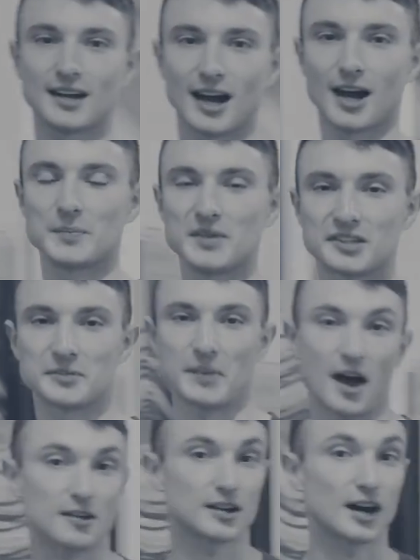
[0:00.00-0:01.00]
Um, it's
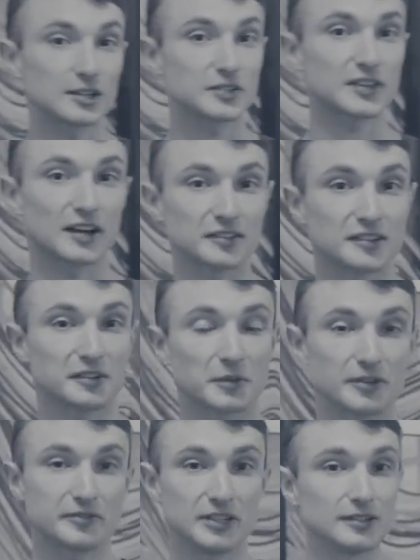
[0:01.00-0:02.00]
about 100,000
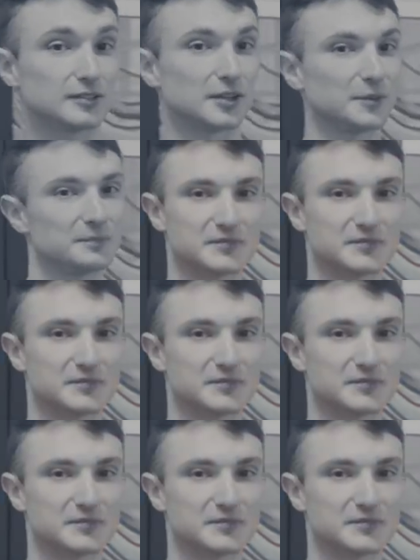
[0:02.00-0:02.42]
square feet or